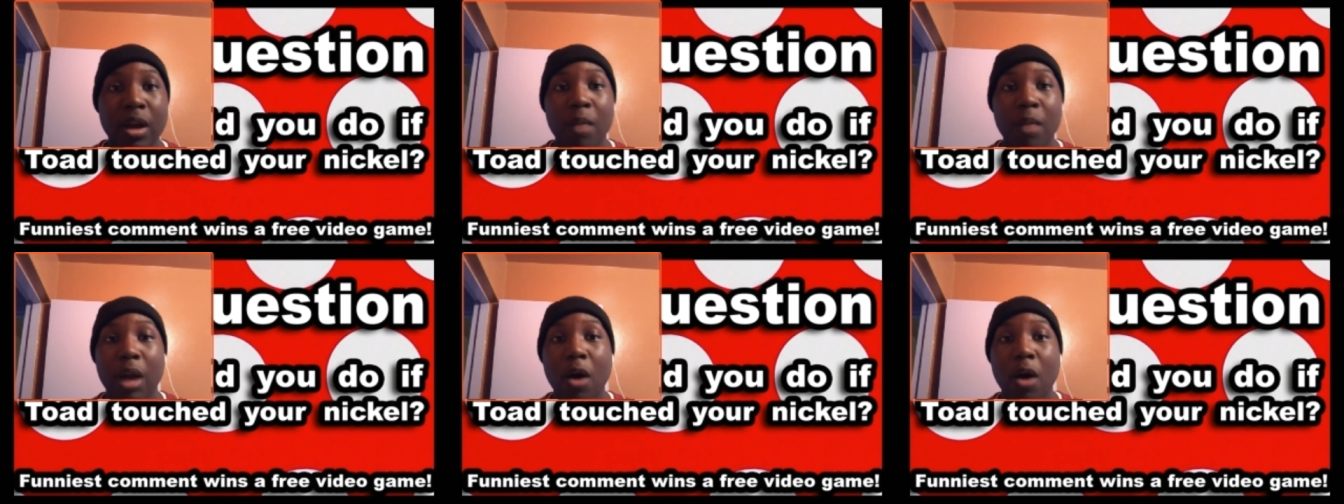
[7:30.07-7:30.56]

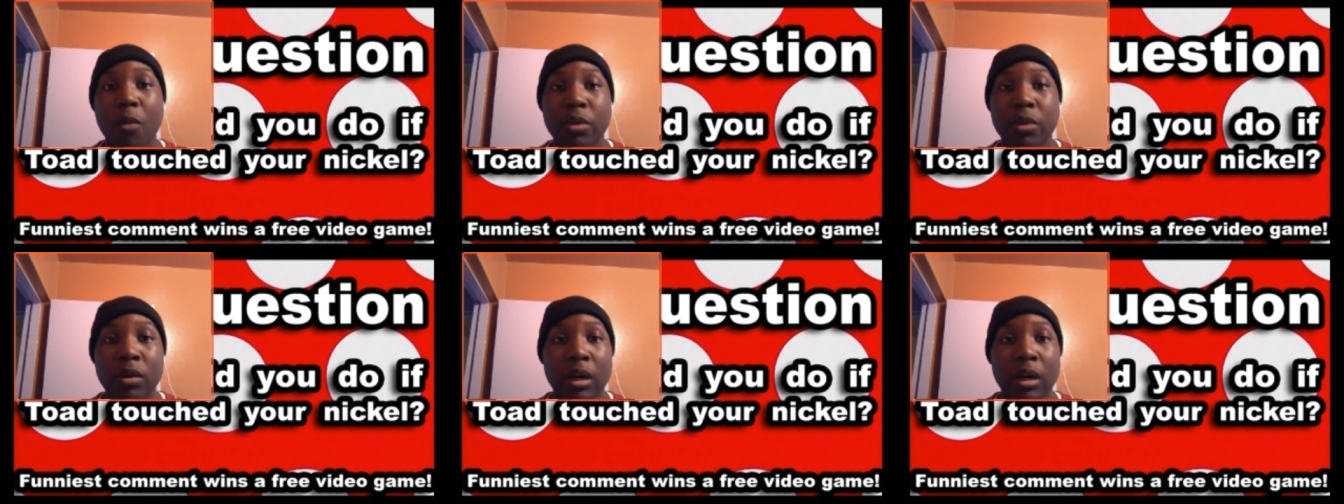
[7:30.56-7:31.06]
But I hope
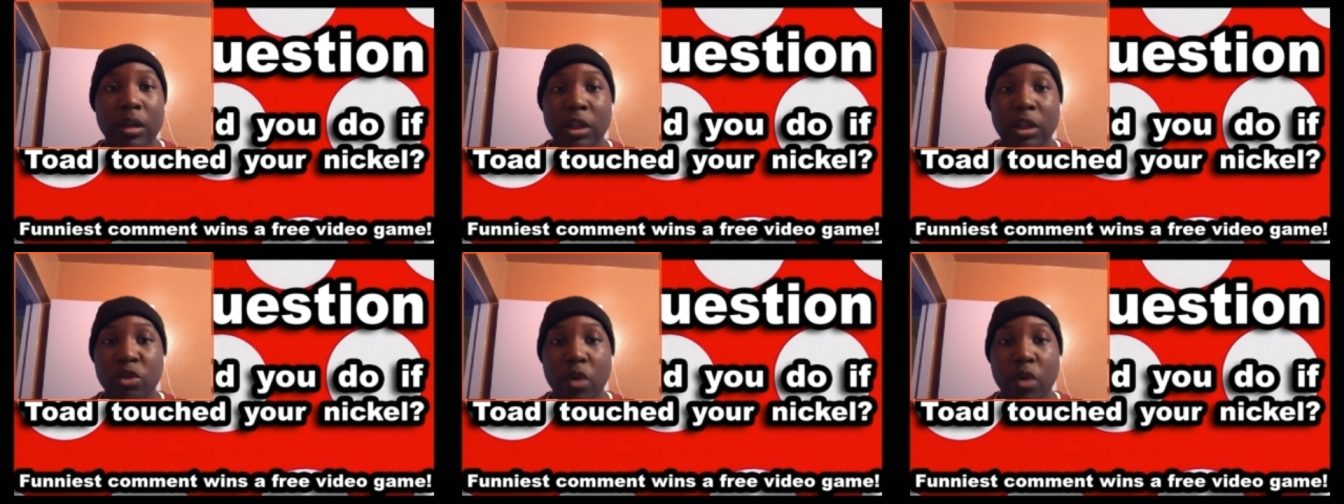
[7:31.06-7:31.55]
you
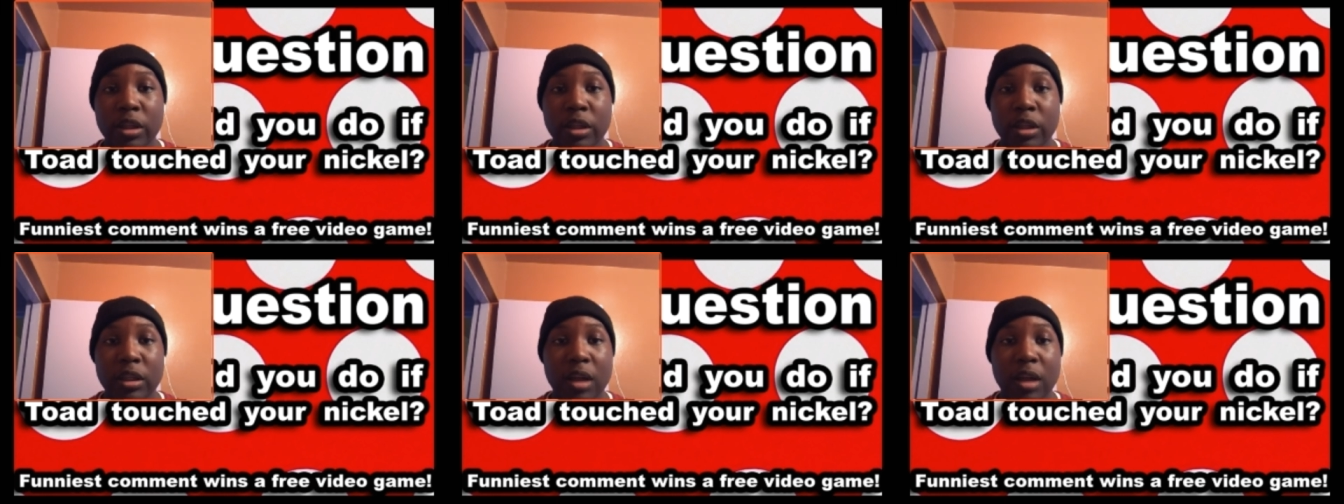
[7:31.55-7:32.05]
enjoyed
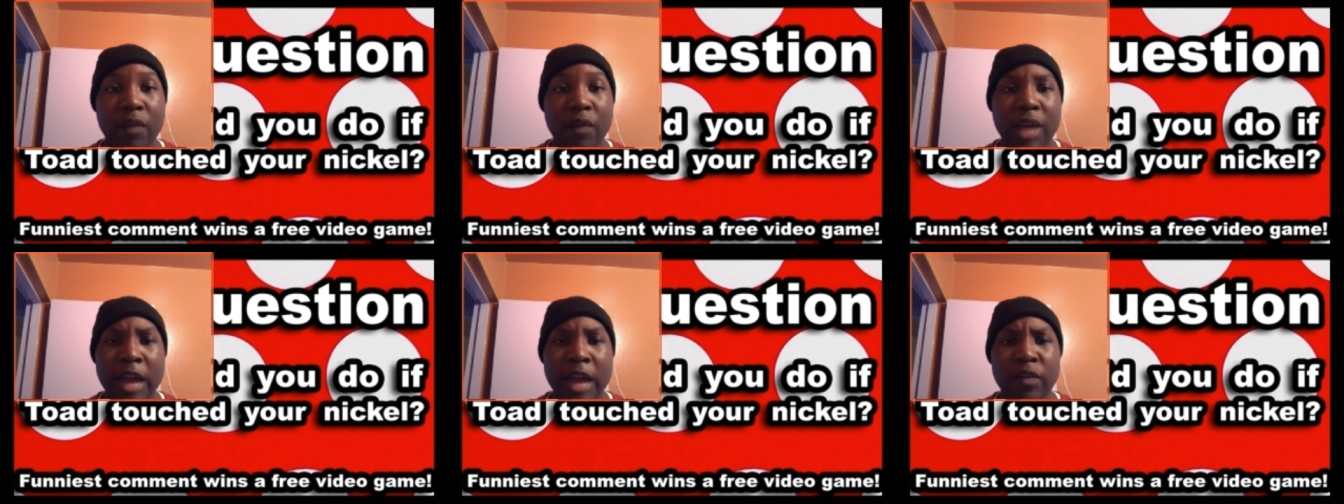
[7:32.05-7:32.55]
this
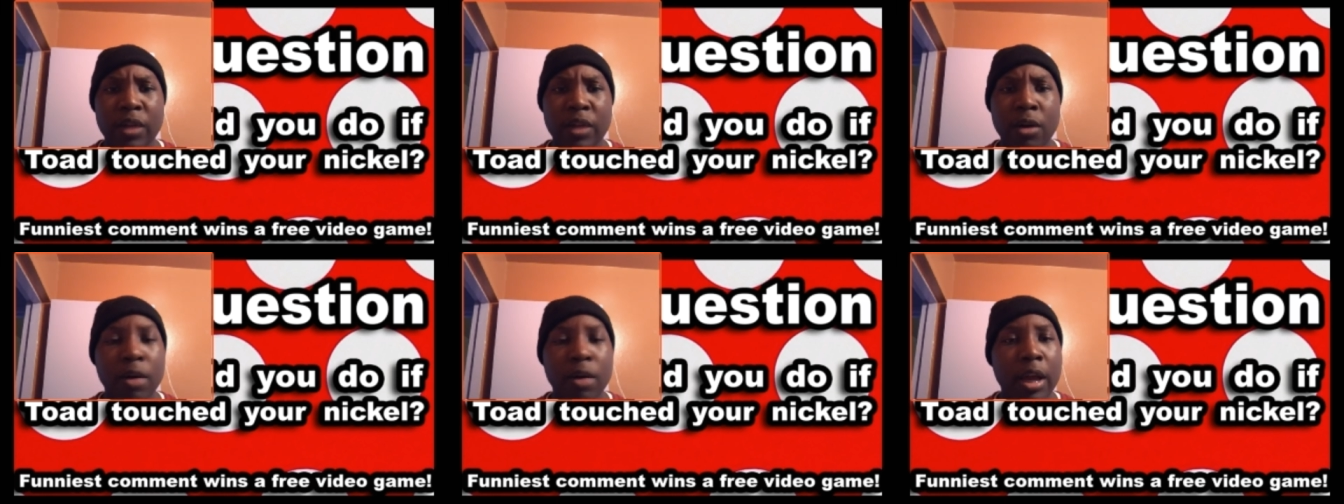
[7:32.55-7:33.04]
reaction
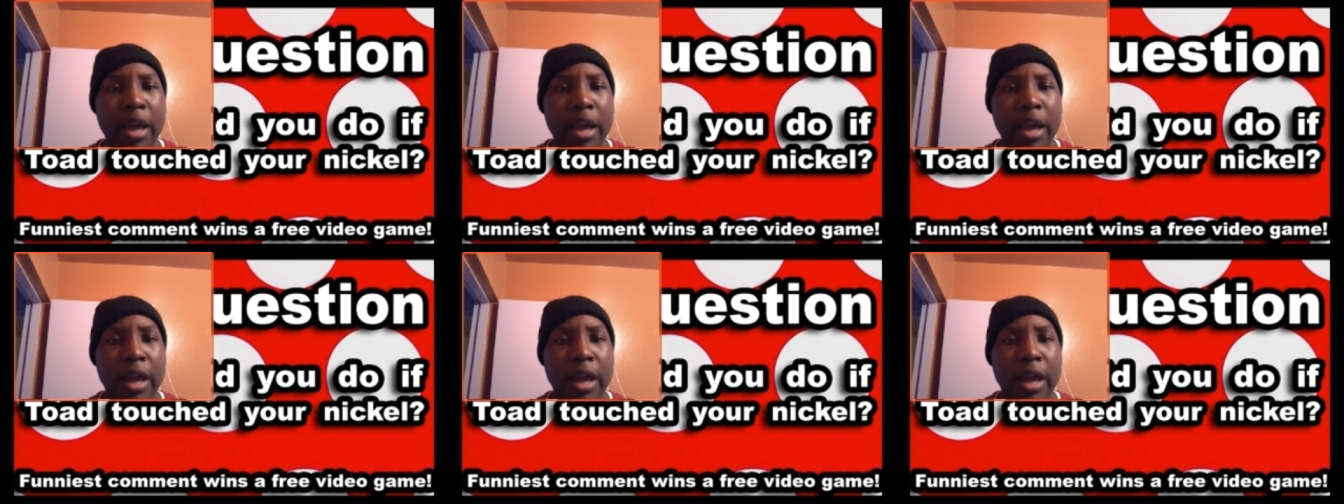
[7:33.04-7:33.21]
video.